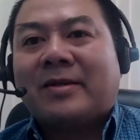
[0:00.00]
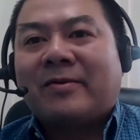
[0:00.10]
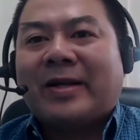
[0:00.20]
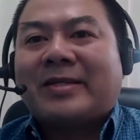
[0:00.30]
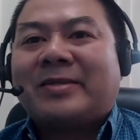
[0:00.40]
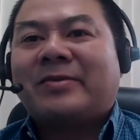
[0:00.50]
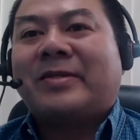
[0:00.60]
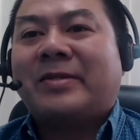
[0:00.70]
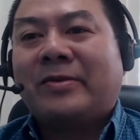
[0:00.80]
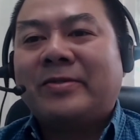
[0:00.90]
Correct. So,
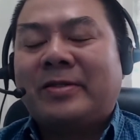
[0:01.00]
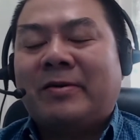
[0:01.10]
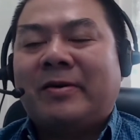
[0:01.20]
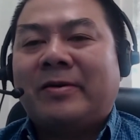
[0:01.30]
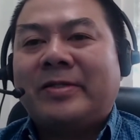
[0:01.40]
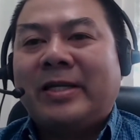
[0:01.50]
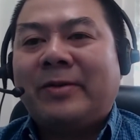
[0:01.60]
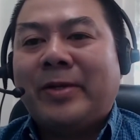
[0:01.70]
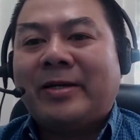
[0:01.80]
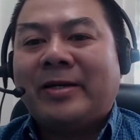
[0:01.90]
okay. So her, right. her,
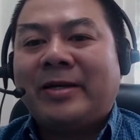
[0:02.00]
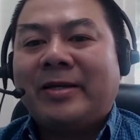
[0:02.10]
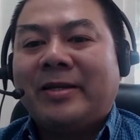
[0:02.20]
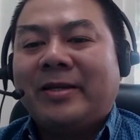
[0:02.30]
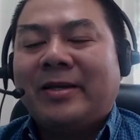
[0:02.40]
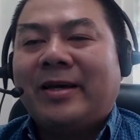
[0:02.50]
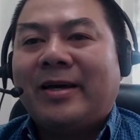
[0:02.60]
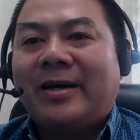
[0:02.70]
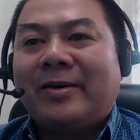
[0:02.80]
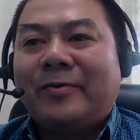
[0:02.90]
team and I,
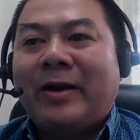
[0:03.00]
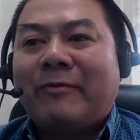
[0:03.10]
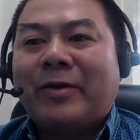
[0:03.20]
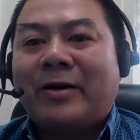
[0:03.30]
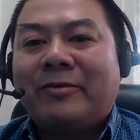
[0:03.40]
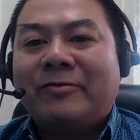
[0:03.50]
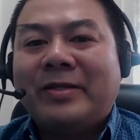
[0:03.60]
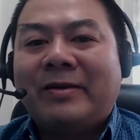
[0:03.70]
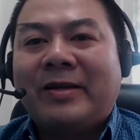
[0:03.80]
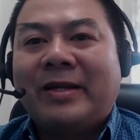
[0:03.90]
uh, having
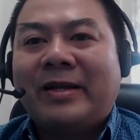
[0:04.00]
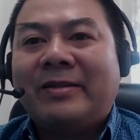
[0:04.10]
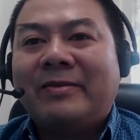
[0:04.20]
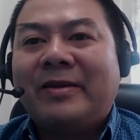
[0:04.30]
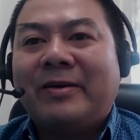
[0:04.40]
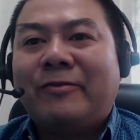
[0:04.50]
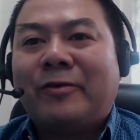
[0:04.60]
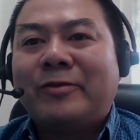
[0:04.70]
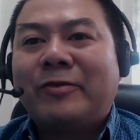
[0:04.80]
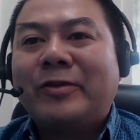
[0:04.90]
coffee there. And, and, you know,
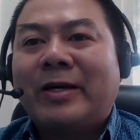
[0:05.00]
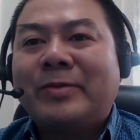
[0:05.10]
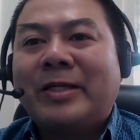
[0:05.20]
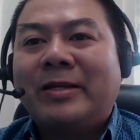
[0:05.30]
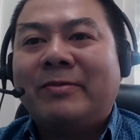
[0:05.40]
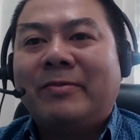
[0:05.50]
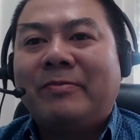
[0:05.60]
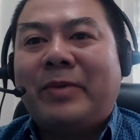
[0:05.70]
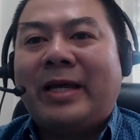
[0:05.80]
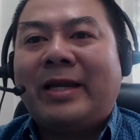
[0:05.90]
first few times it didn't
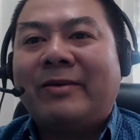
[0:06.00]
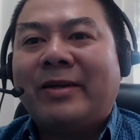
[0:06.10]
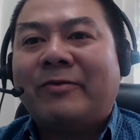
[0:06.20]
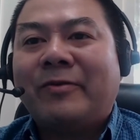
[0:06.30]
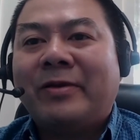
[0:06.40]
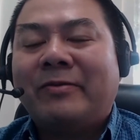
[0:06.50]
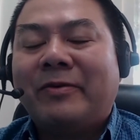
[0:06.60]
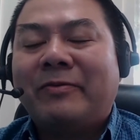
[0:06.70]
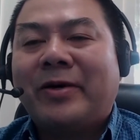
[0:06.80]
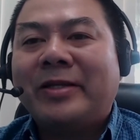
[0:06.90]
pan out like we,
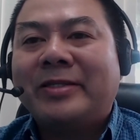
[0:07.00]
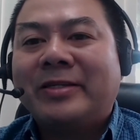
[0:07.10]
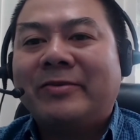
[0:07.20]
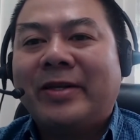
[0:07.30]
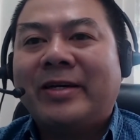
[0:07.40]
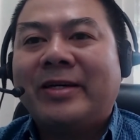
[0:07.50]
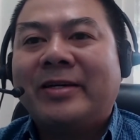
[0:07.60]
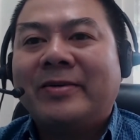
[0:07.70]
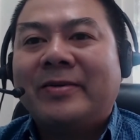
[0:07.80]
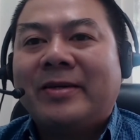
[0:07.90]
we wanted to. And uh,
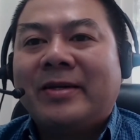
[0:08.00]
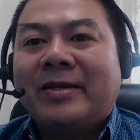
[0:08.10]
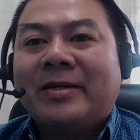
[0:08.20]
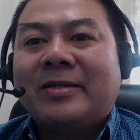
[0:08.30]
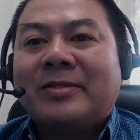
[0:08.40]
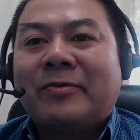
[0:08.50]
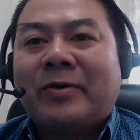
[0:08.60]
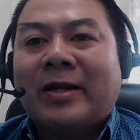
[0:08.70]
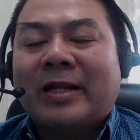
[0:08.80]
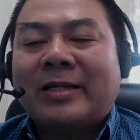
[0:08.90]
so
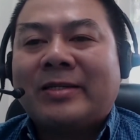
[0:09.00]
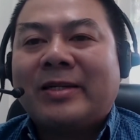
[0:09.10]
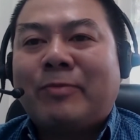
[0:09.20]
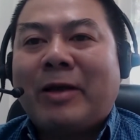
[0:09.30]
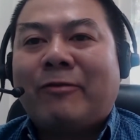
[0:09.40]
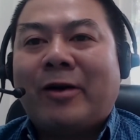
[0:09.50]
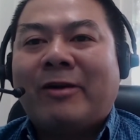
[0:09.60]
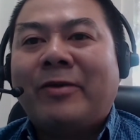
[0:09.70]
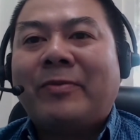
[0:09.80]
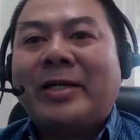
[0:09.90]
we're like, let's, let's pay for
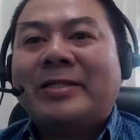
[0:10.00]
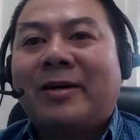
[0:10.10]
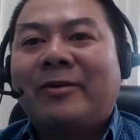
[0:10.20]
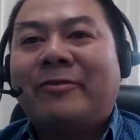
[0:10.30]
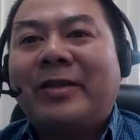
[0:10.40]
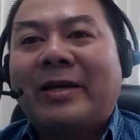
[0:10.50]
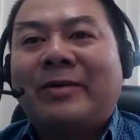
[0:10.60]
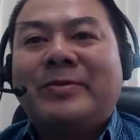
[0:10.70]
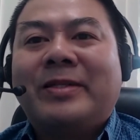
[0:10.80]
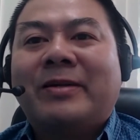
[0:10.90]
everybody's coffee that comes in